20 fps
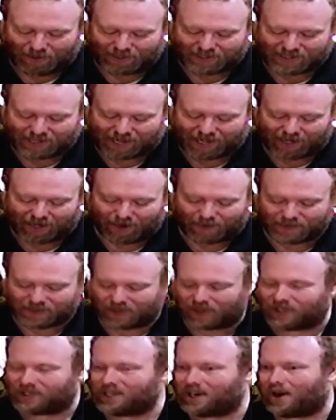taken up to
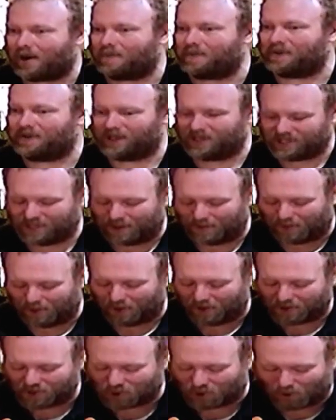the top of the
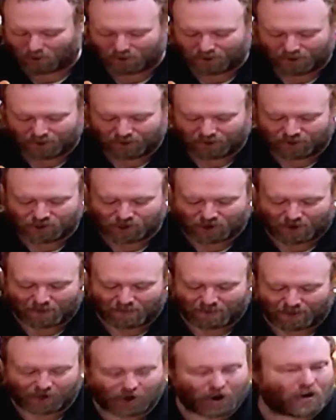temple and told to jump
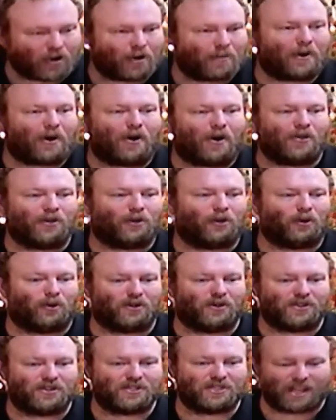and call upon the
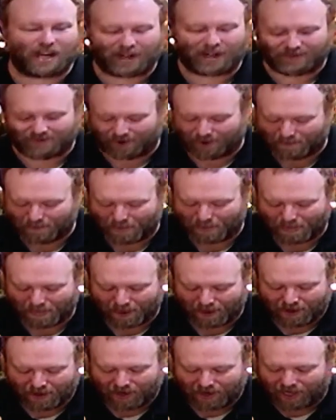Lord to save him,
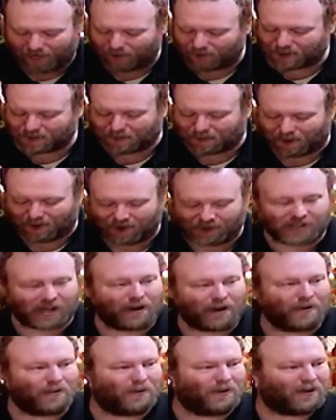he responds,
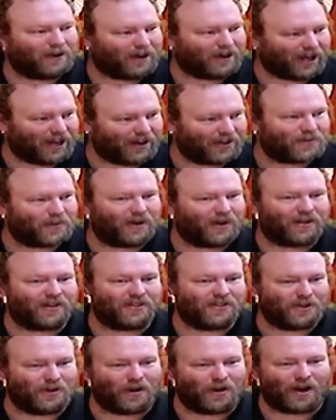"It is
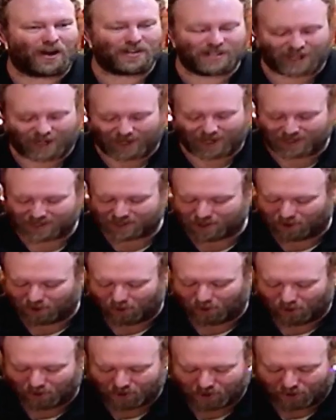written to not test the
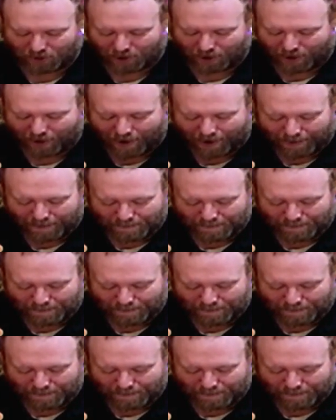Lord your God."